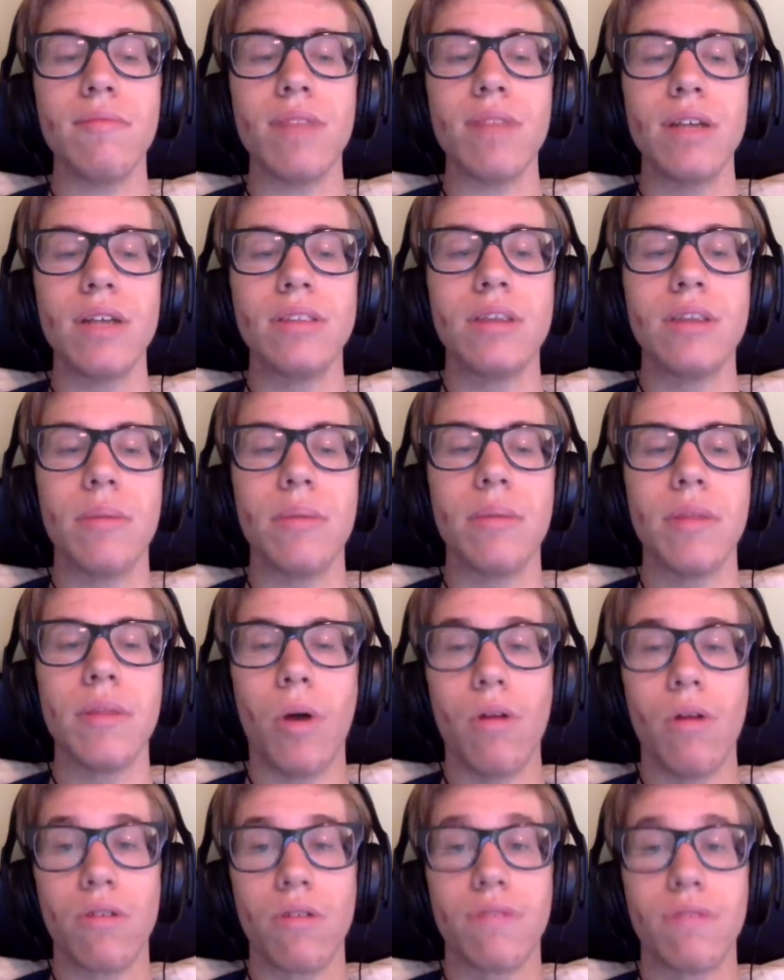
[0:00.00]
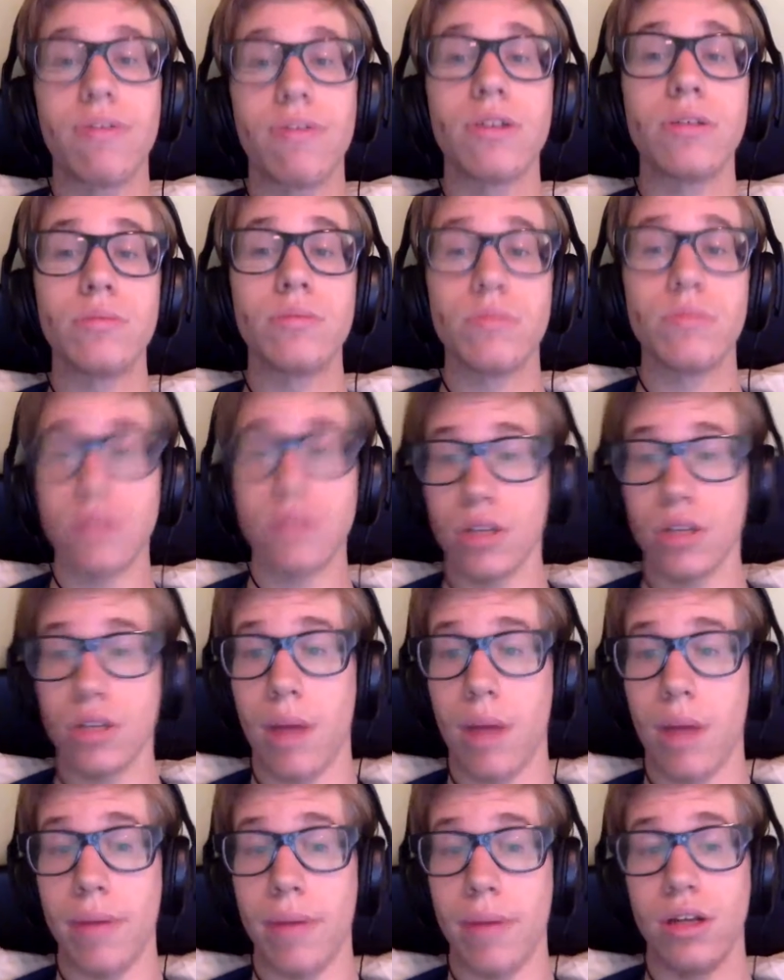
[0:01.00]
some of the Marvel films
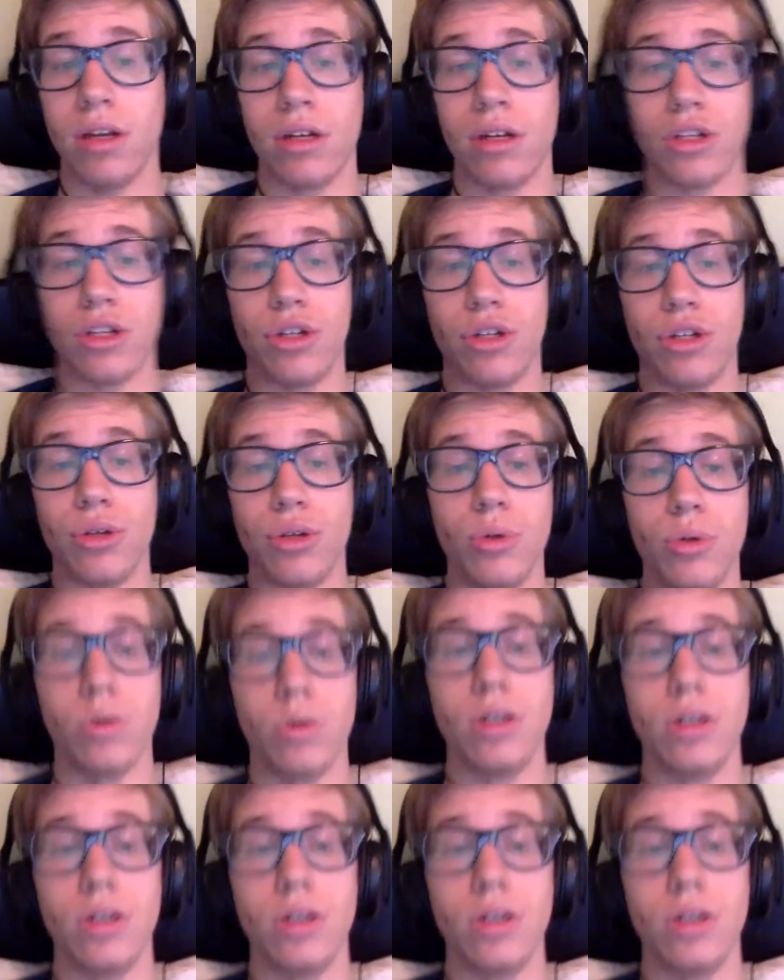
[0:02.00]
coming to